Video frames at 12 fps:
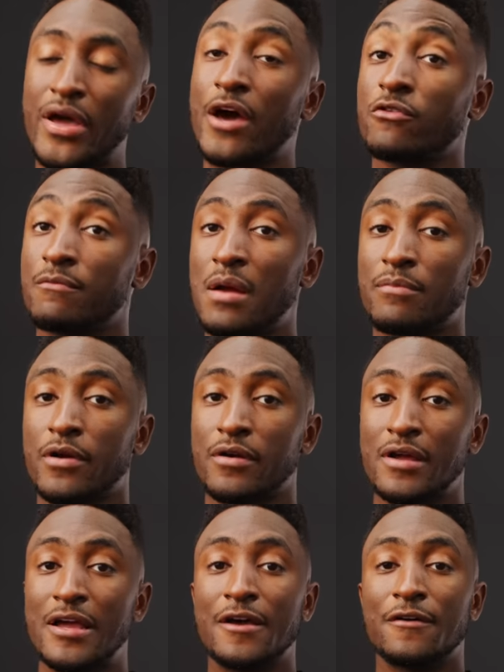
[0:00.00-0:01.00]
gotta remember,
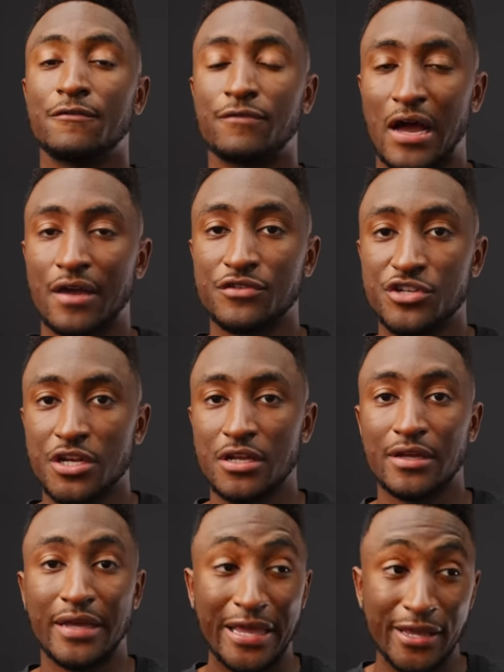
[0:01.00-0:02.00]

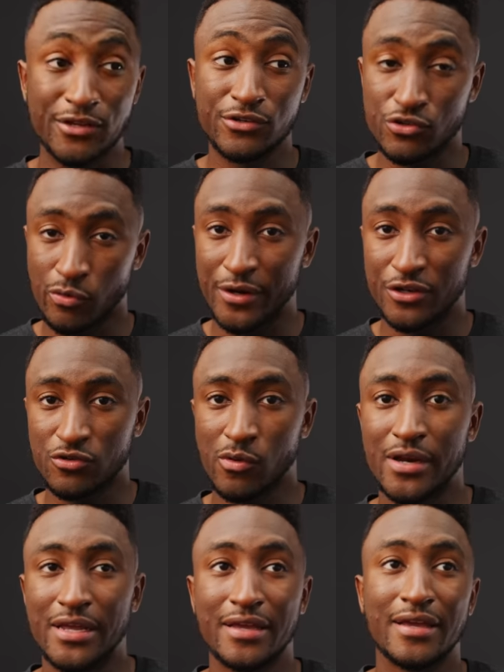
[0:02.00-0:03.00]
5G in
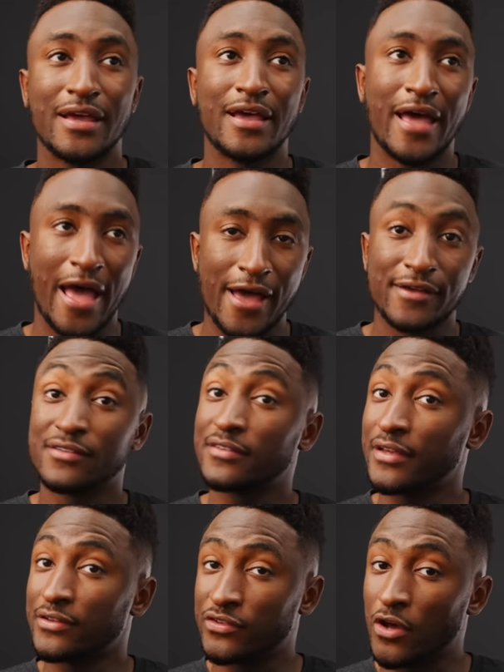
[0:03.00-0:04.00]
2020 has
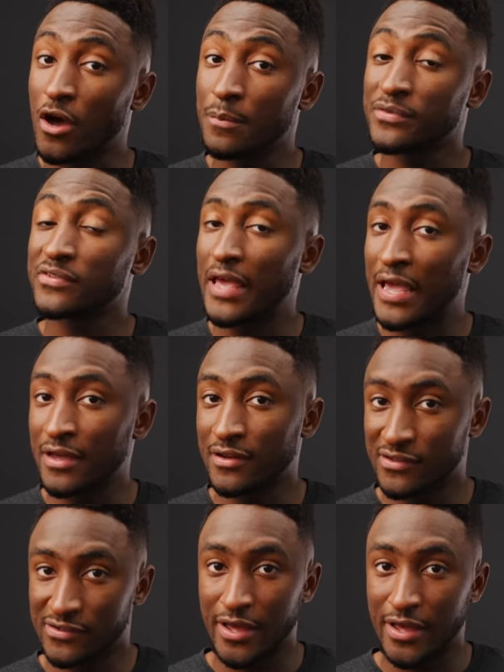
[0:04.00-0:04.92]
its ups and its